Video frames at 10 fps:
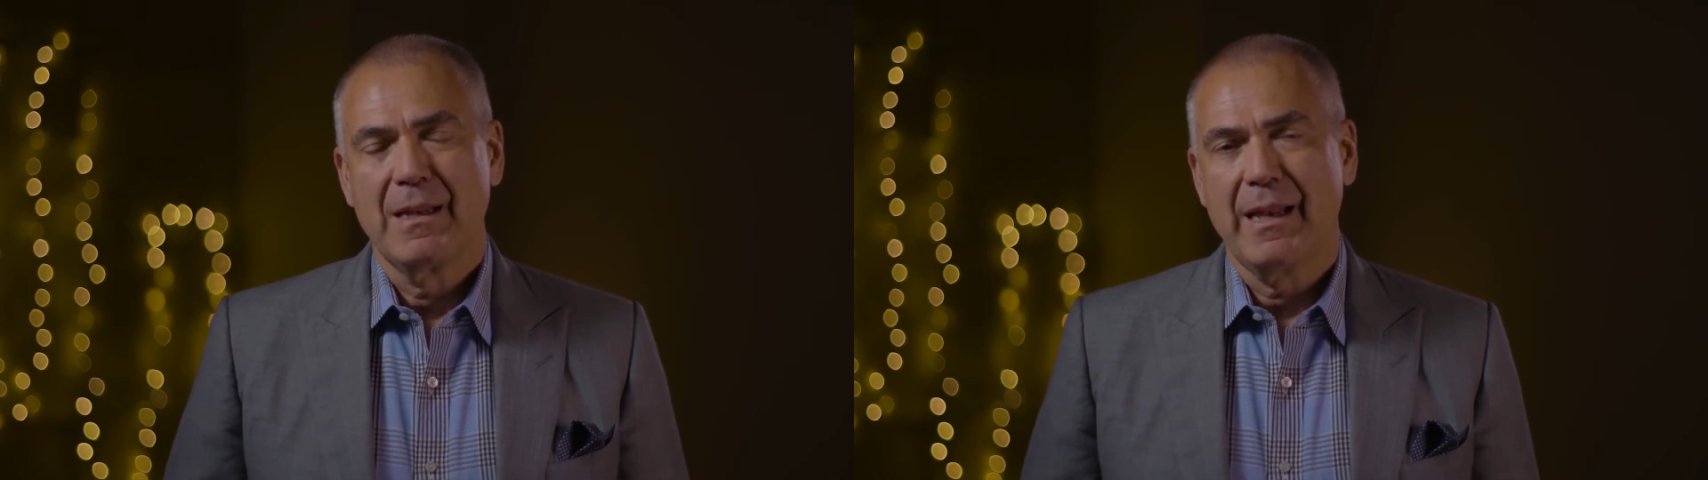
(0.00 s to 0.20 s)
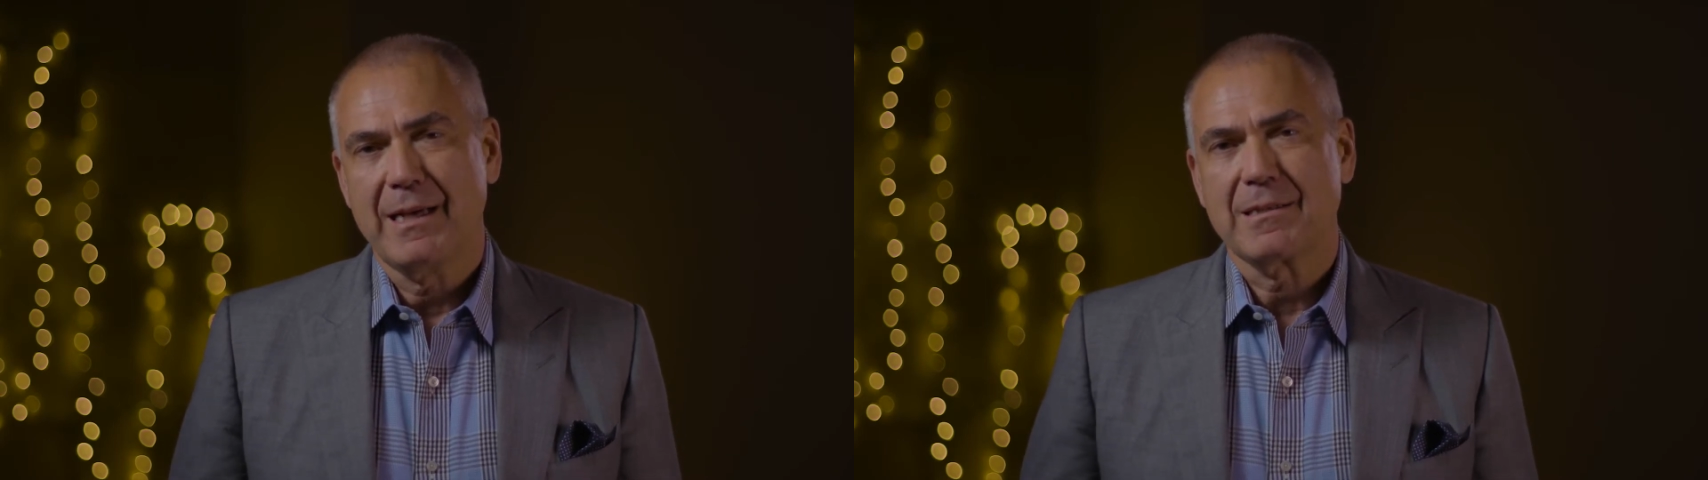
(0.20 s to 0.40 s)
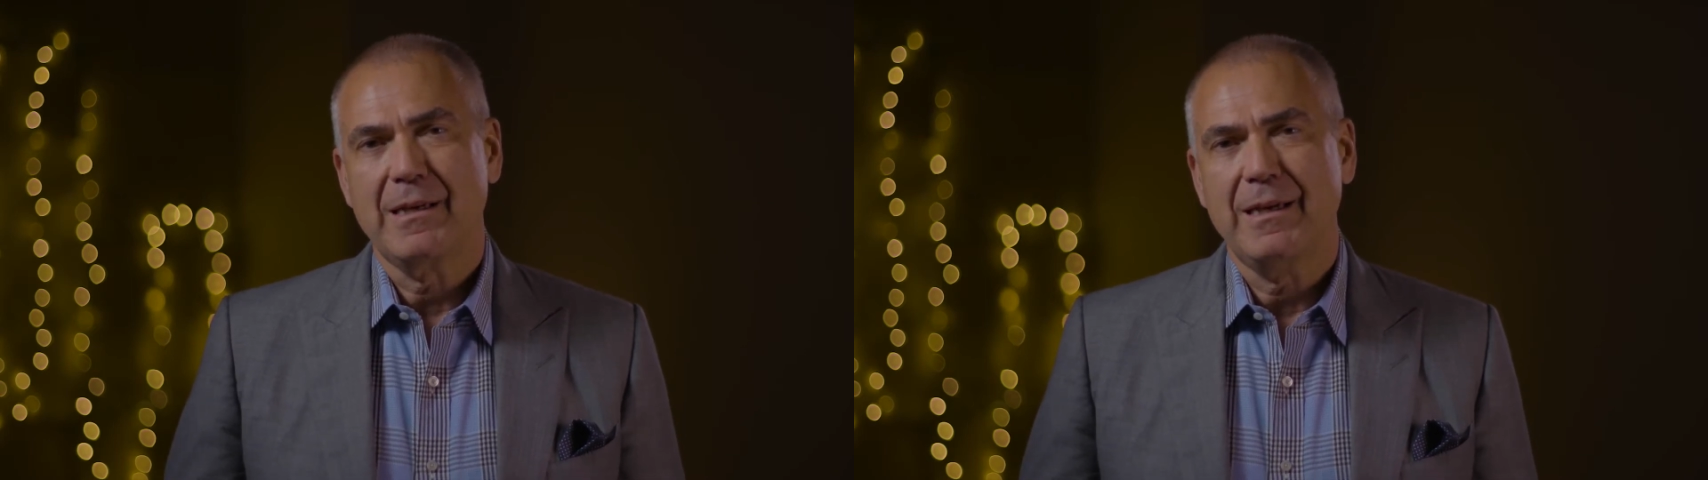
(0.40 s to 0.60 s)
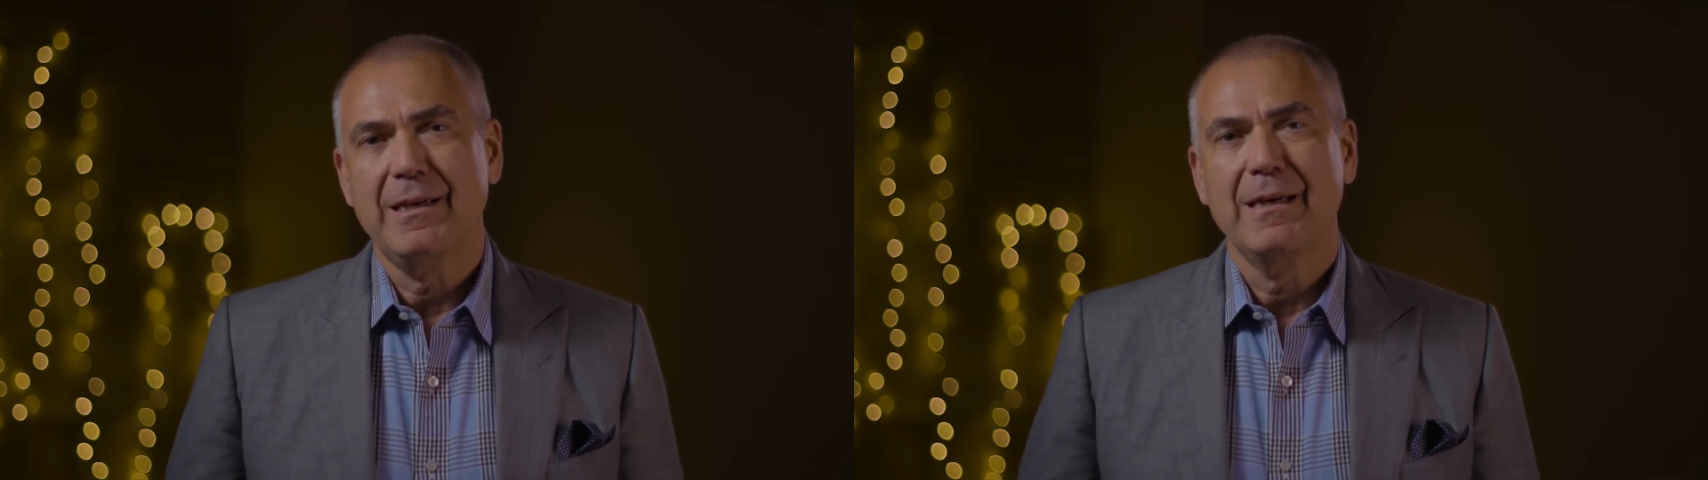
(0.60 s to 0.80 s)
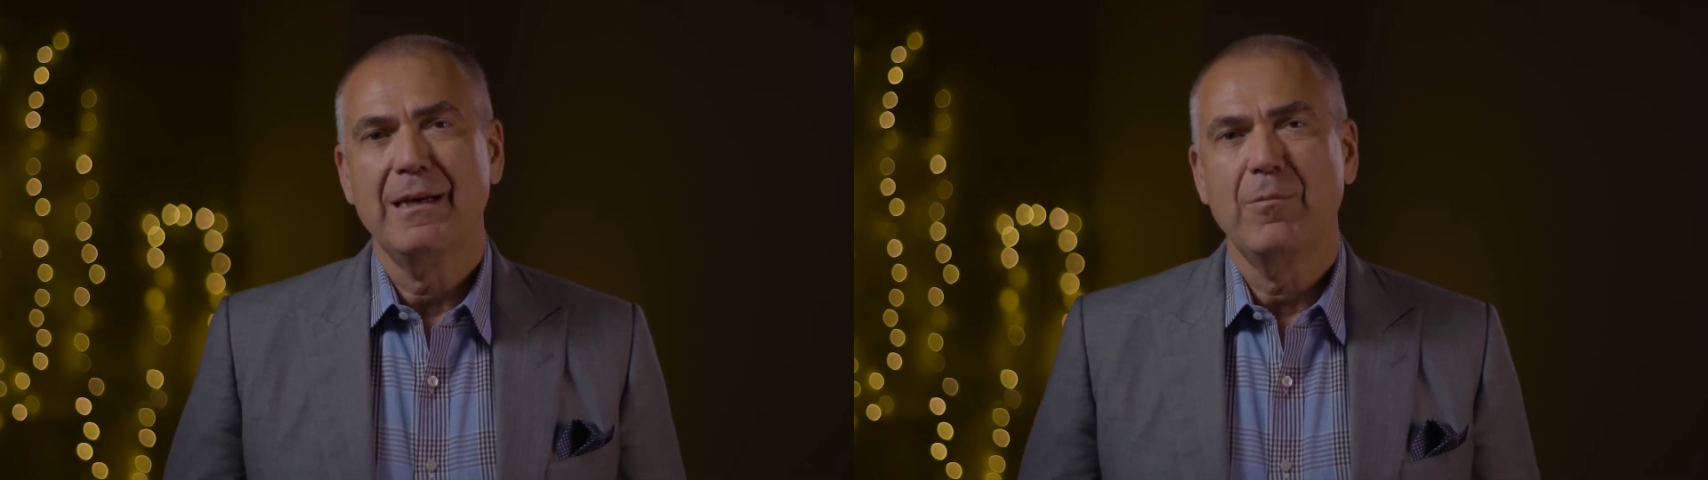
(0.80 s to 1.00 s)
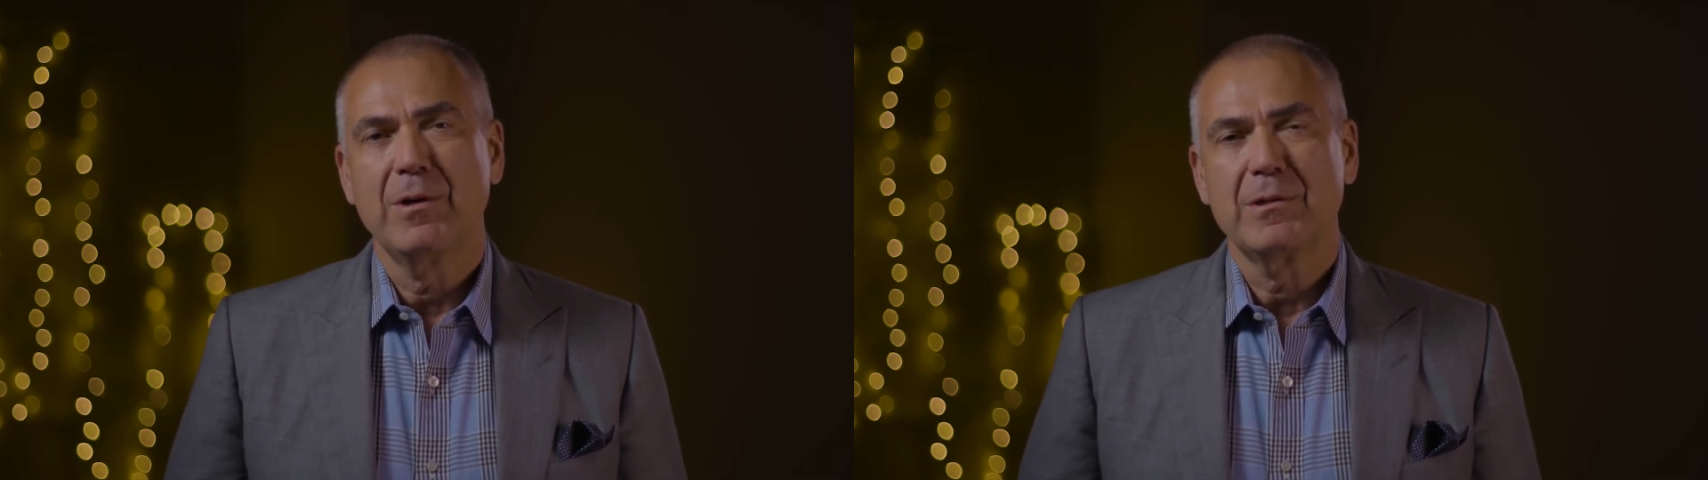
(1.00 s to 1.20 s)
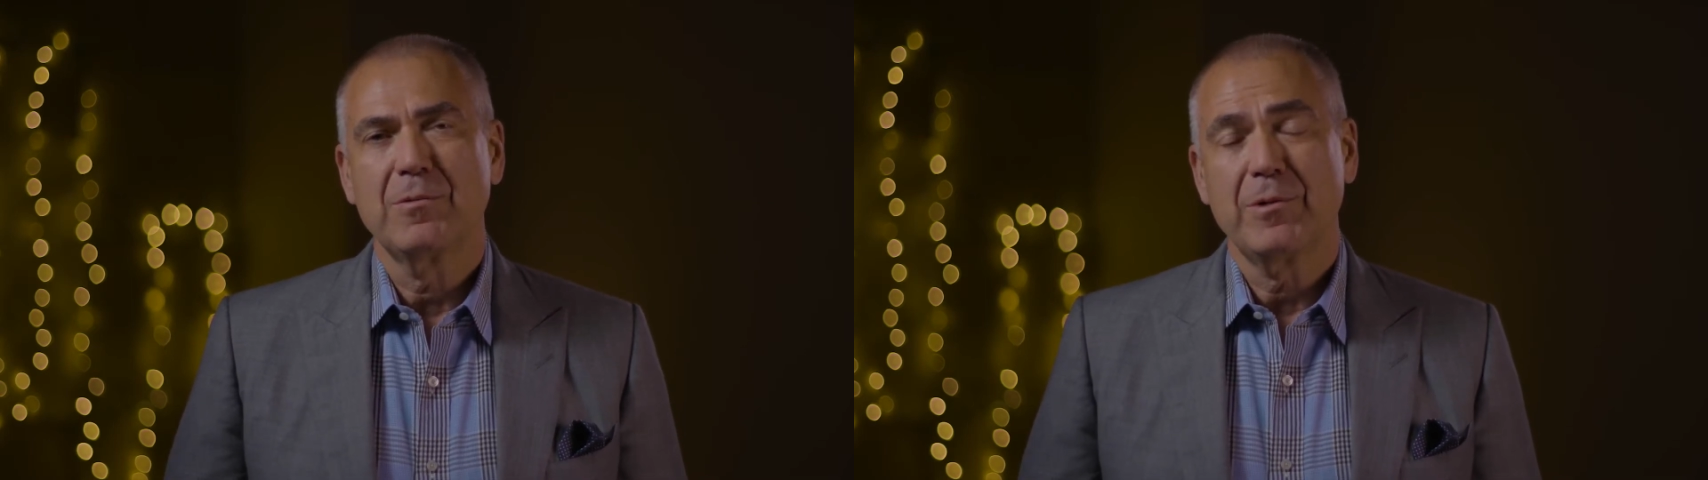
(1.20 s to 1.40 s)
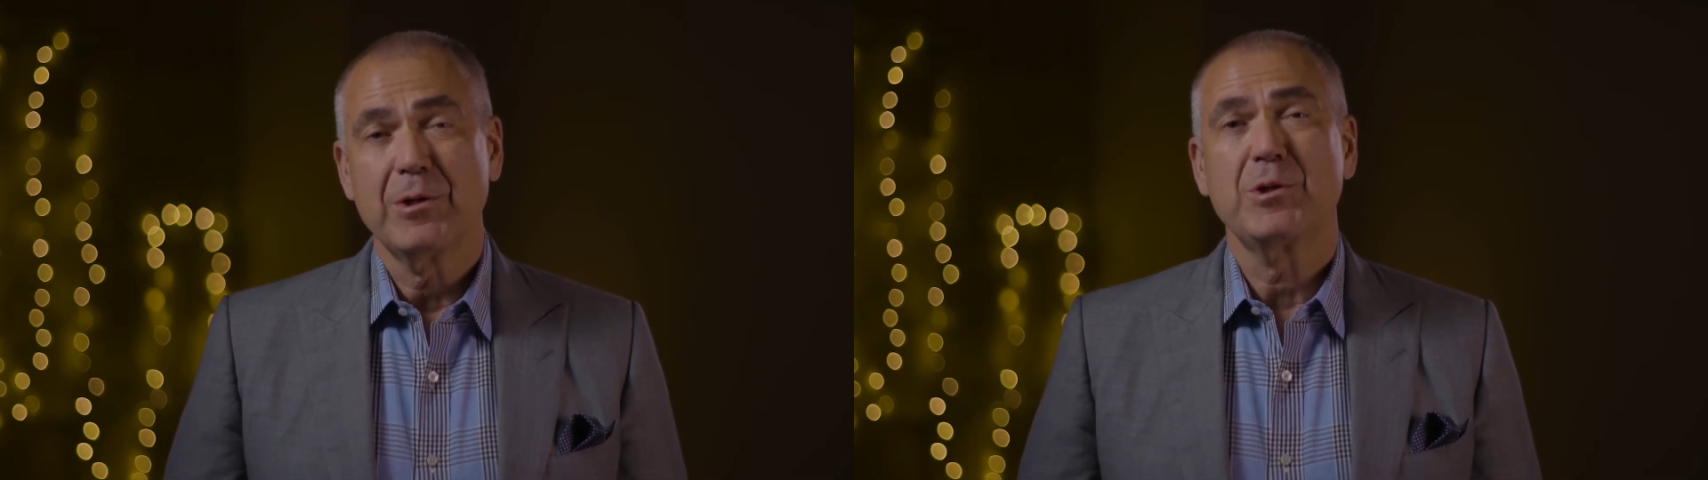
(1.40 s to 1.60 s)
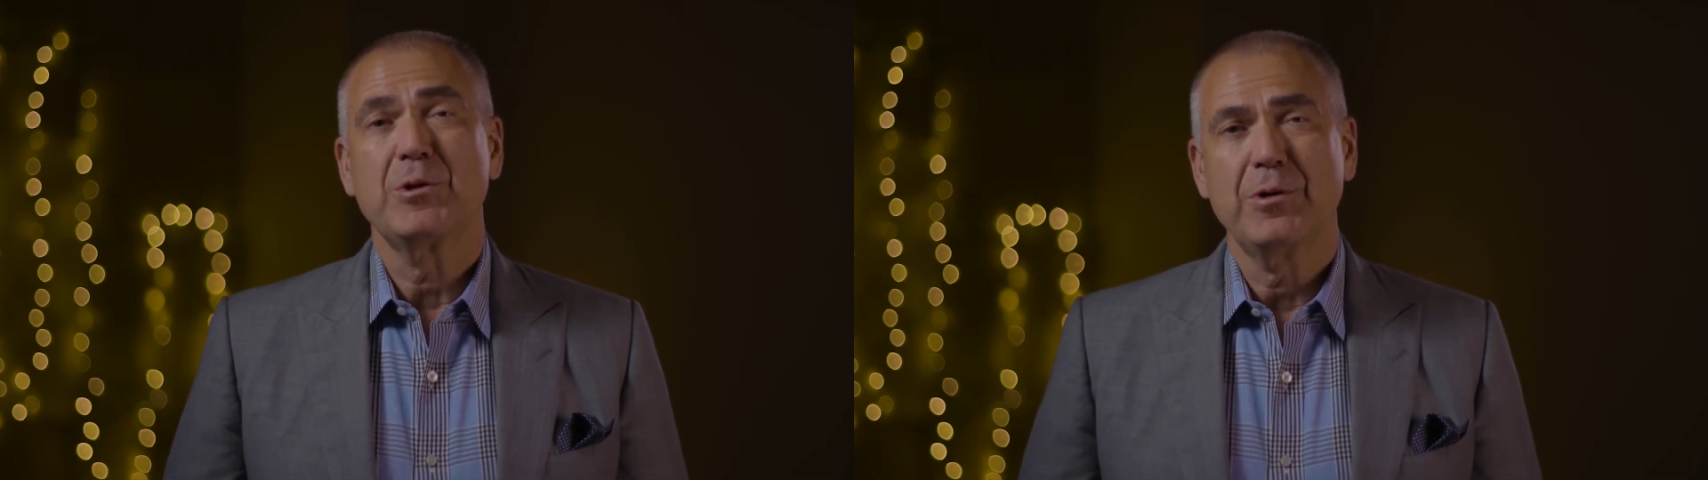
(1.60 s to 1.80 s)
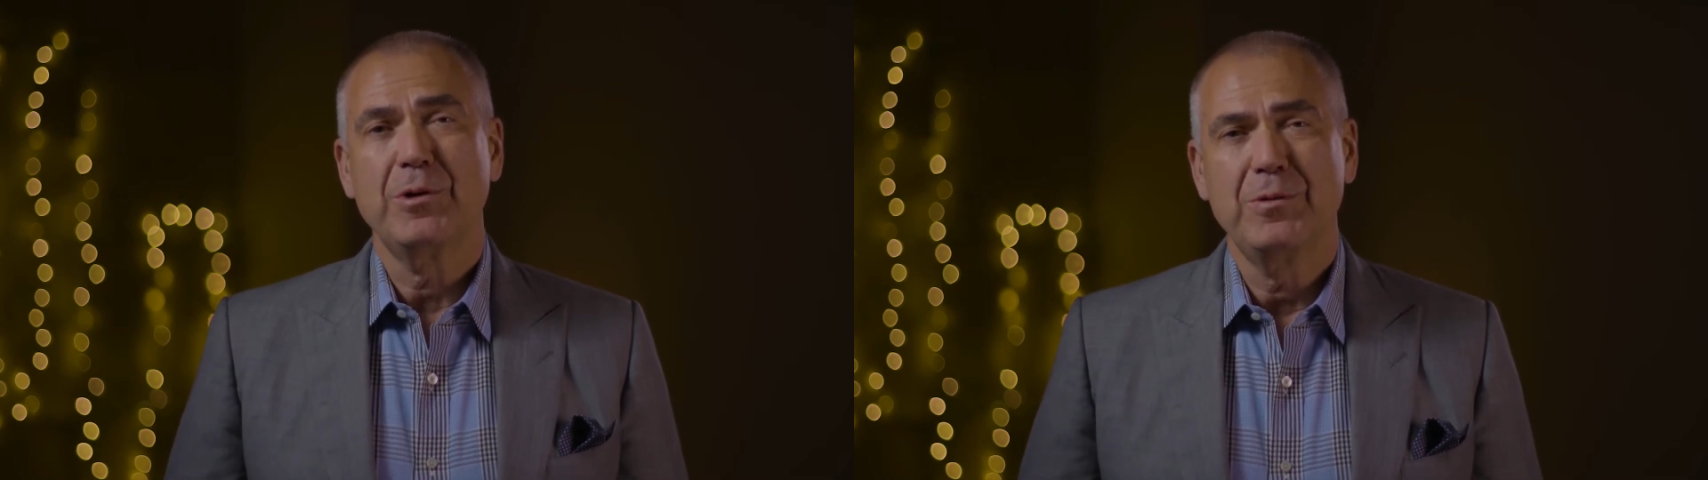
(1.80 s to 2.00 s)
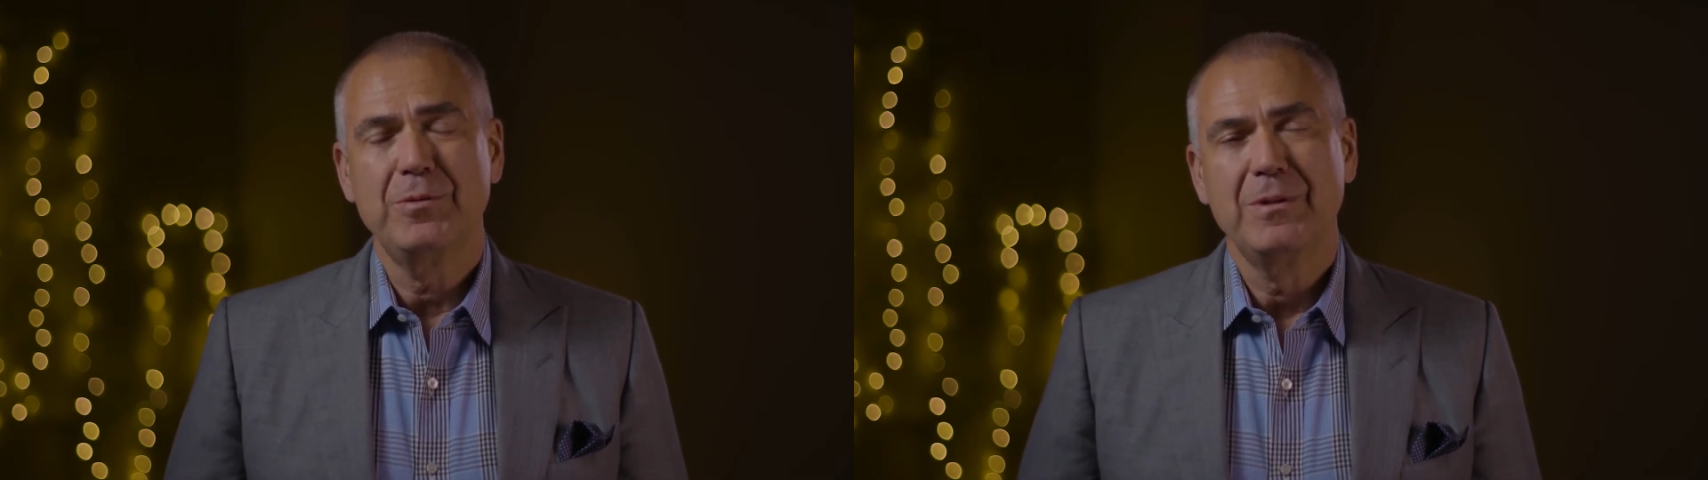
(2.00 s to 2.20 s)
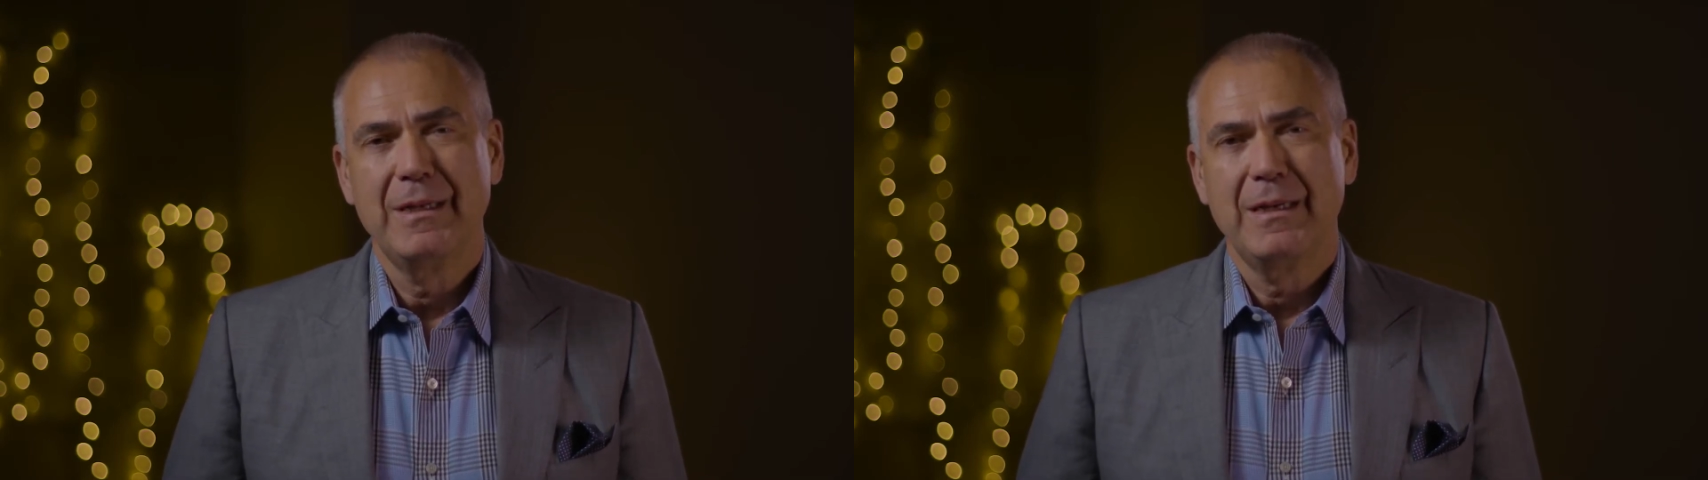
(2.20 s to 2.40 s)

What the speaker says: Lastly, I want to reassure you